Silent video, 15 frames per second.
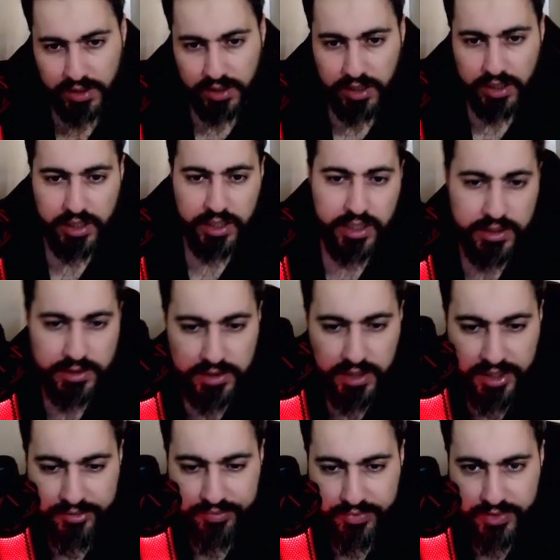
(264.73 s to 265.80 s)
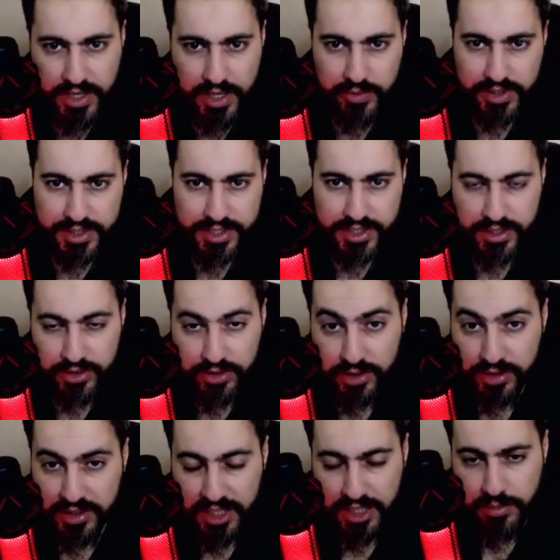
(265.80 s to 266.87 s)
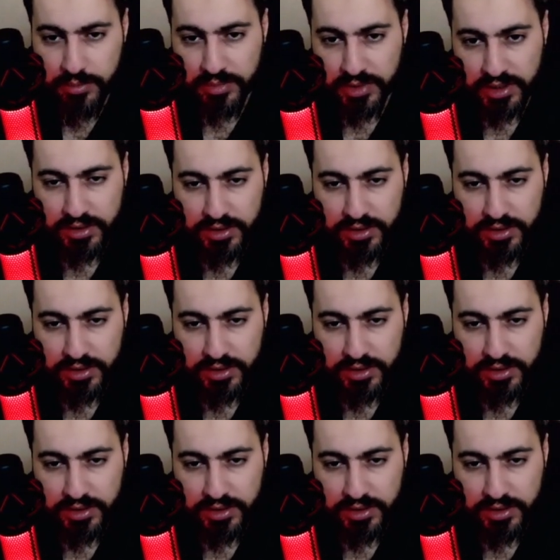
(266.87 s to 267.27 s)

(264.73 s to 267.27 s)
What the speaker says: And yeah, that was a good game.